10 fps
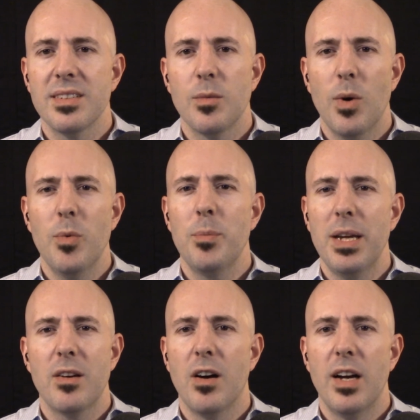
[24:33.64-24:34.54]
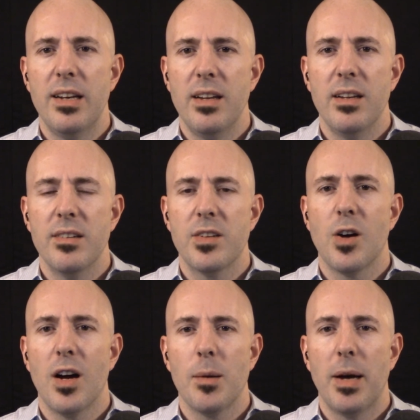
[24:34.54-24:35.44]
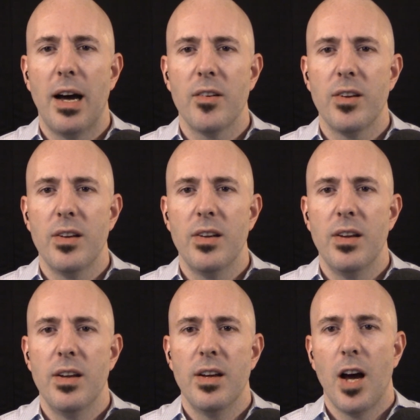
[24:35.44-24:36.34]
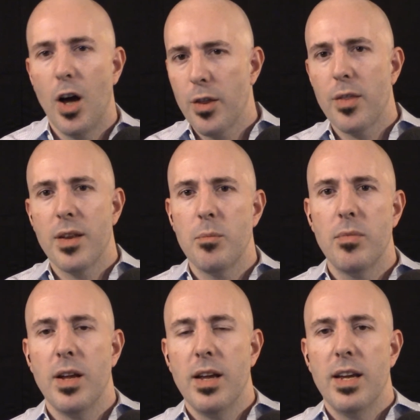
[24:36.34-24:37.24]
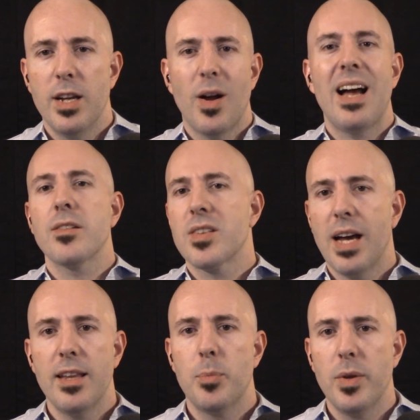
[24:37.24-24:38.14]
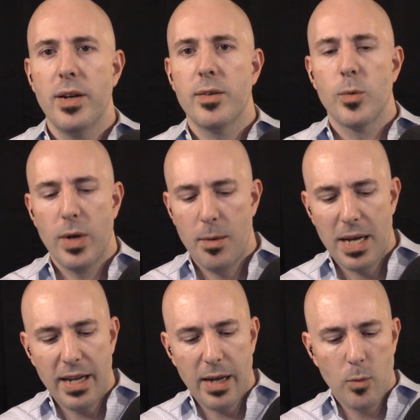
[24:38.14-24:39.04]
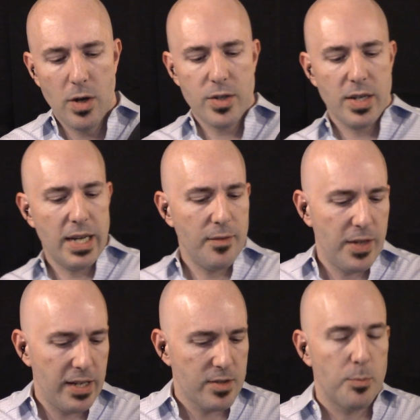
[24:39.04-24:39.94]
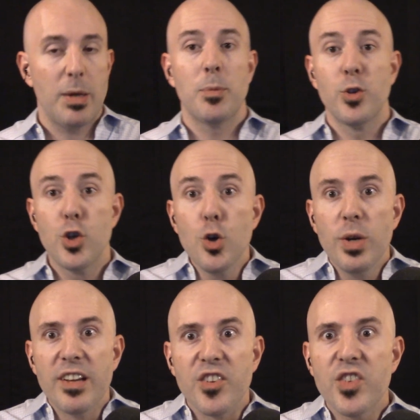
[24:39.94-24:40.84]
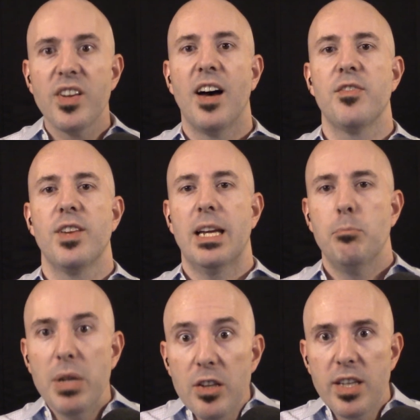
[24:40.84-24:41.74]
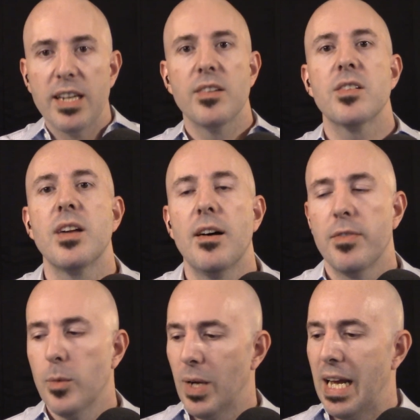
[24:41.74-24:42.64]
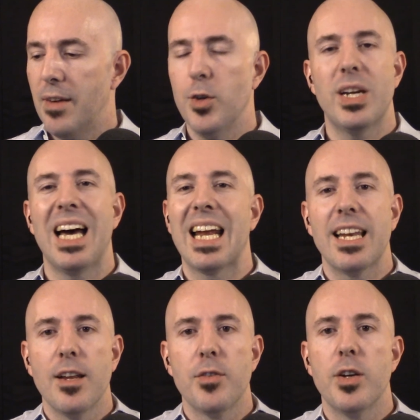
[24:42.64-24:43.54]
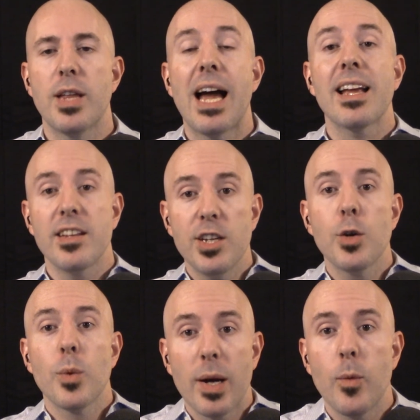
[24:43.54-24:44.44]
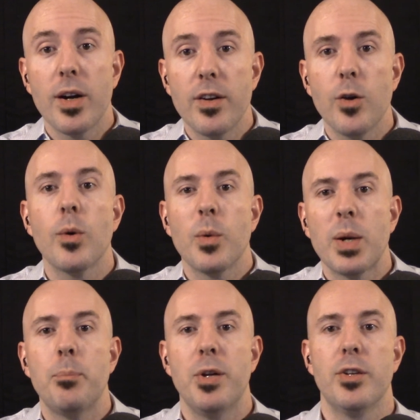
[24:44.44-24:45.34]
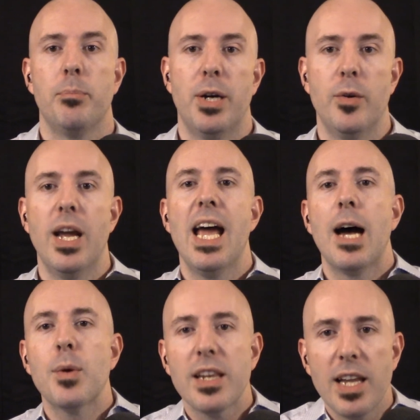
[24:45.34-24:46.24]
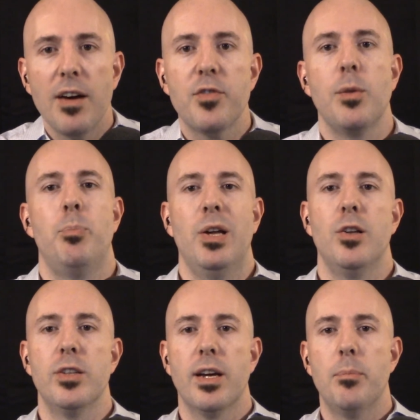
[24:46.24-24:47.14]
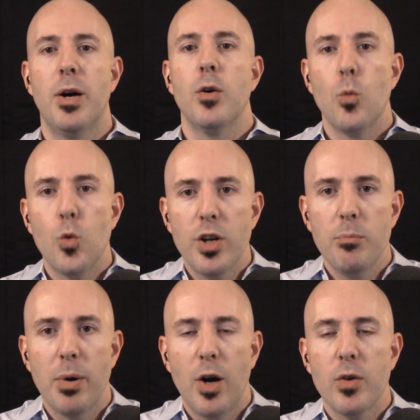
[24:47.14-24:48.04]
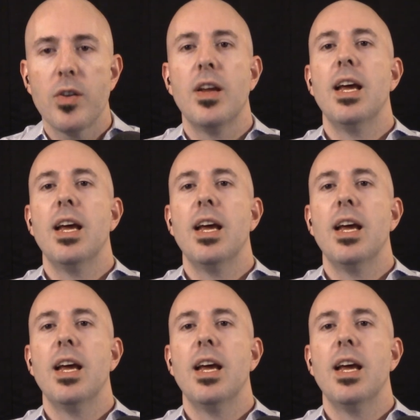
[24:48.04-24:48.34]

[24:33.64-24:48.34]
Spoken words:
would be good to talk about other than, outside the political realm? I watch a lot of videos of people doing stuff, like building stuff and what have you. God, I'd love to do that. You know what I want to do? I want to build a boat. I would love to build a boat, a wooden boat,